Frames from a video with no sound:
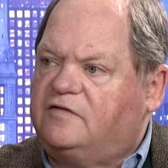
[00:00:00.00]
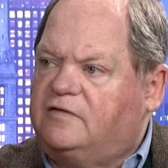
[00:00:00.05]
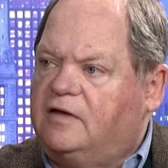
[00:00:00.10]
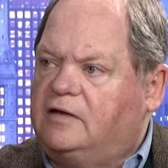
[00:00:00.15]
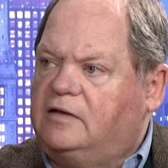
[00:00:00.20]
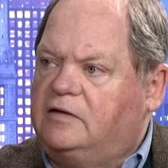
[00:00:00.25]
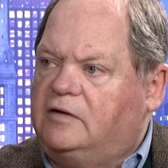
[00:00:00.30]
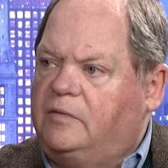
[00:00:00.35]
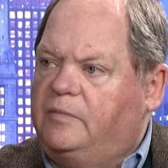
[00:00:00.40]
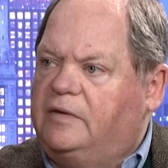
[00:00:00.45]

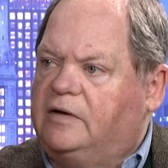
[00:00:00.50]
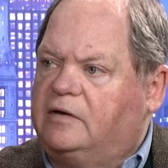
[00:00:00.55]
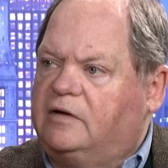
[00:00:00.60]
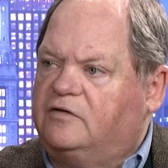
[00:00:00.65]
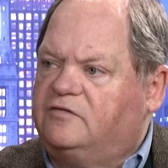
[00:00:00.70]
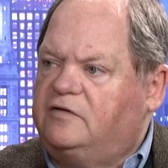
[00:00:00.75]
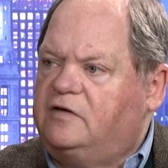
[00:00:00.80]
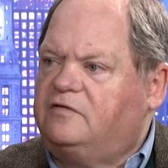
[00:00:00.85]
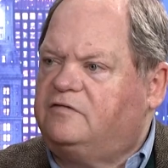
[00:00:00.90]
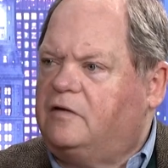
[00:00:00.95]
that a little bit,
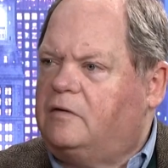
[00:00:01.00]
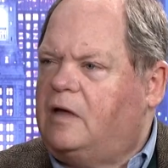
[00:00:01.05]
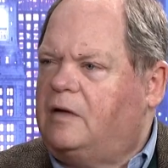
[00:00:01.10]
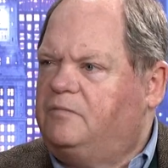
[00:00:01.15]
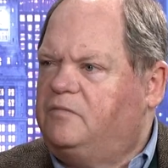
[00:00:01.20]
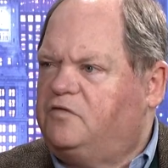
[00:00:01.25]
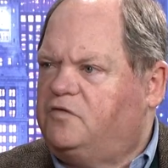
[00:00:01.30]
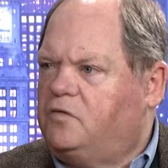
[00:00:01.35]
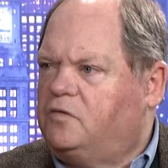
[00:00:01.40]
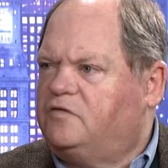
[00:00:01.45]
because these are,
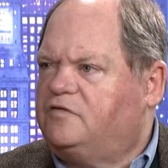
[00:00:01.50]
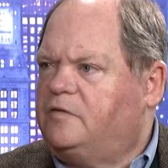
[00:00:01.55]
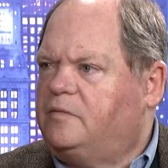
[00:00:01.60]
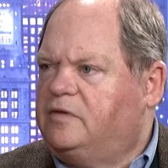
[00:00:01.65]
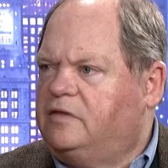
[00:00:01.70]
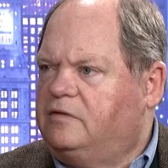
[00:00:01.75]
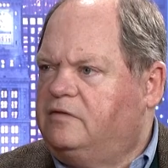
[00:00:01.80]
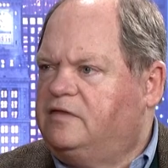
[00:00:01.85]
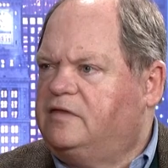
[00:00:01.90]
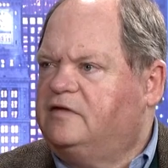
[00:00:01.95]
I'm sure, some
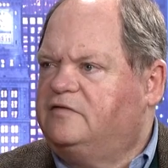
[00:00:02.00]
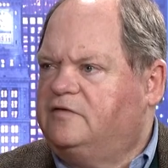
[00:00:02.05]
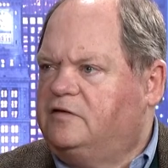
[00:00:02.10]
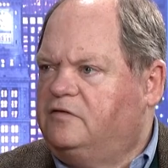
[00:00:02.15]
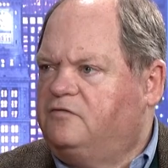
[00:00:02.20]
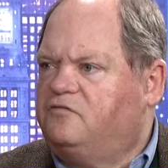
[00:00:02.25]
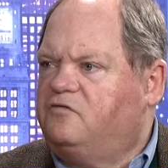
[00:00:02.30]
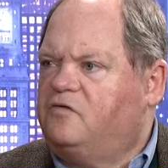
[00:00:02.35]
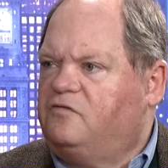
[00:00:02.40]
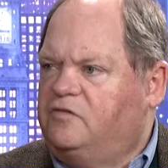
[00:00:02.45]
of the things that
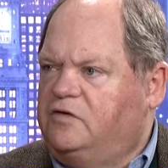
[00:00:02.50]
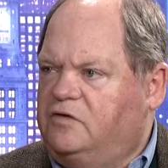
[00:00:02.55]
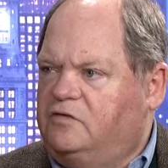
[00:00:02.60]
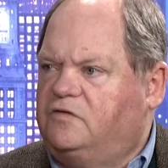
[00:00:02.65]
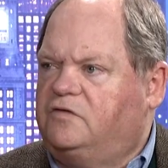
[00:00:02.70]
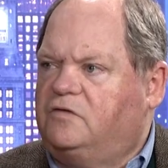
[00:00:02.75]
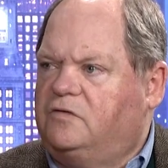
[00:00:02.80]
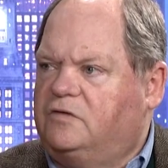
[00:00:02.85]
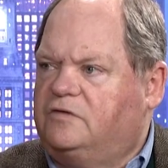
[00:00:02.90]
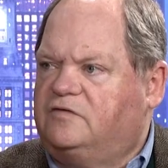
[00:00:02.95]
have driven
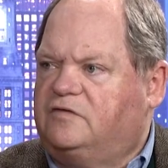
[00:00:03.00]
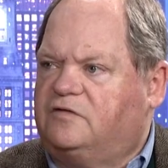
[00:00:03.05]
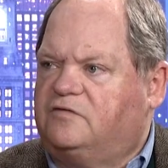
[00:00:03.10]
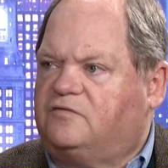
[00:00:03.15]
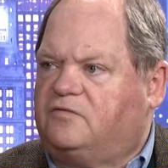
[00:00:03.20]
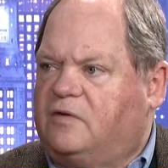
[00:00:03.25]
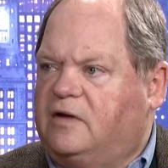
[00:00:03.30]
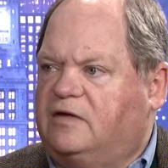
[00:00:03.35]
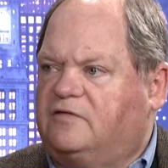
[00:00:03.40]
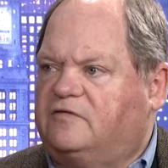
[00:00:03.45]
you towards
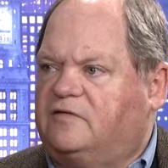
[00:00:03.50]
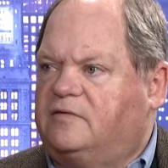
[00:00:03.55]
this race.